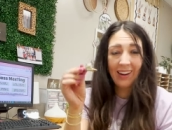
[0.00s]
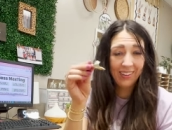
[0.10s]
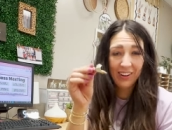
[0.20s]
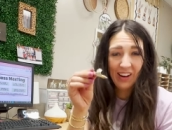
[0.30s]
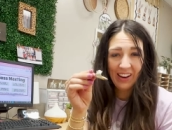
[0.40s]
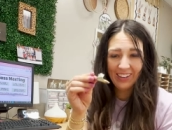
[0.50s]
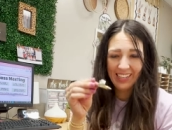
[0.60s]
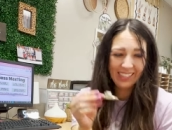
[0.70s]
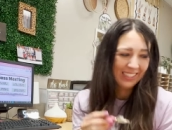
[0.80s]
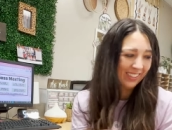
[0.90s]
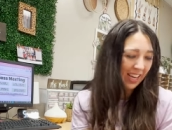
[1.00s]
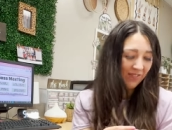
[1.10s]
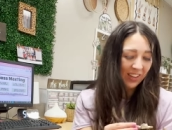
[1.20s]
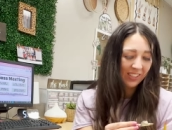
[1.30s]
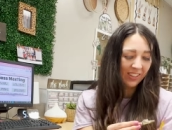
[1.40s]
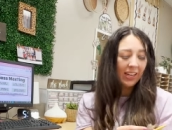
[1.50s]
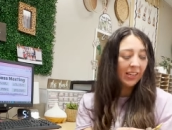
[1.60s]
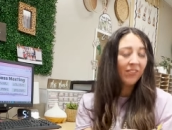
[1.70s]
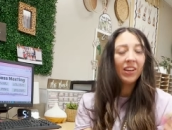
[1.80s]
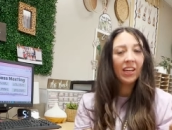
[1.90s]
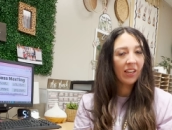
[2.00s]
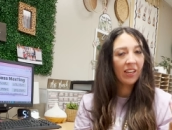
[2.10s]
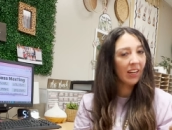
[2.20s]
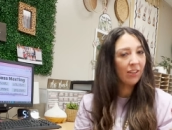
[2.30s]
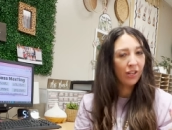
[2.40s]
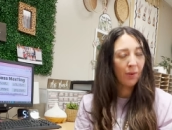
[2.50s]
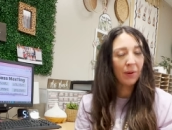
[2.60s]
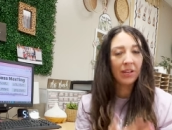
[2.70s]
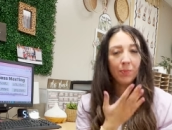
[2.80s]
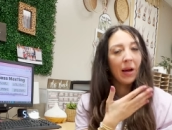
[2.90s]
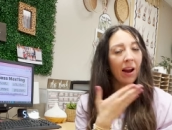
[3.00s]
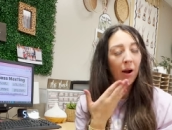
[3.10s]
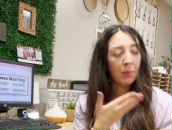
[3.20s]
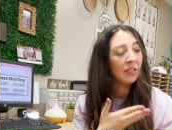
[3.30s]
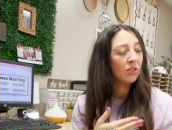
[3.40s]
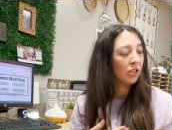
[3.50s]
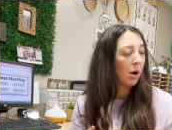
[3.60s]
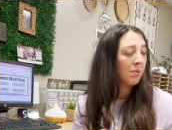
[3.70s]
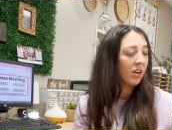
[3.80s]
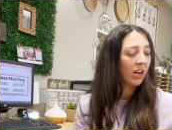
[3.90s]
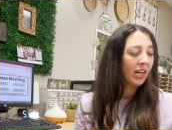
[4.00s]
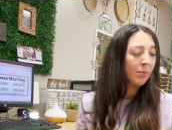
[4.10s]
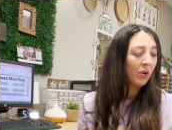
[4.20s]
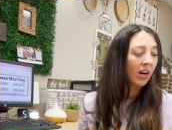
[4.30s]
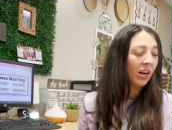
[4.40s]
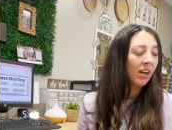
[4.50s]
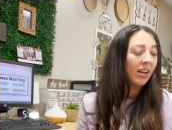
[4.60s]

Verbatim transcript: I don't know how he could use that pencil. He definitely couldn't get it sharpened by our pencil sharpener anymore.